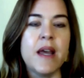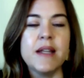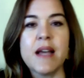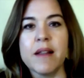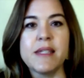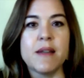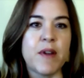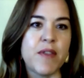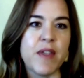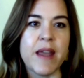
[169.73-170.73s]
tell us
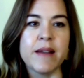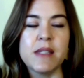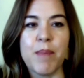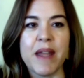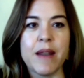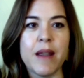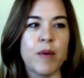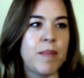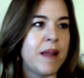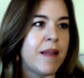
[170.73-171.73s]
different things, but it
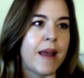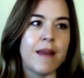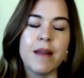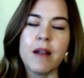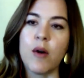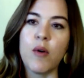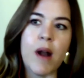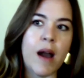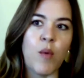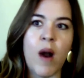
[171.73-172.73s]
would be like,
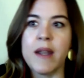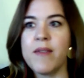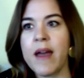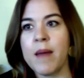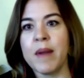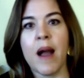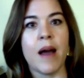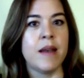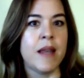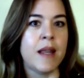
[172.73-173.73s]
God wanted them,
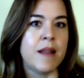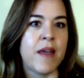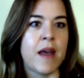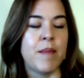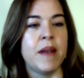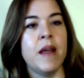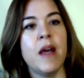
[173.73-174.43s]
God needed them, and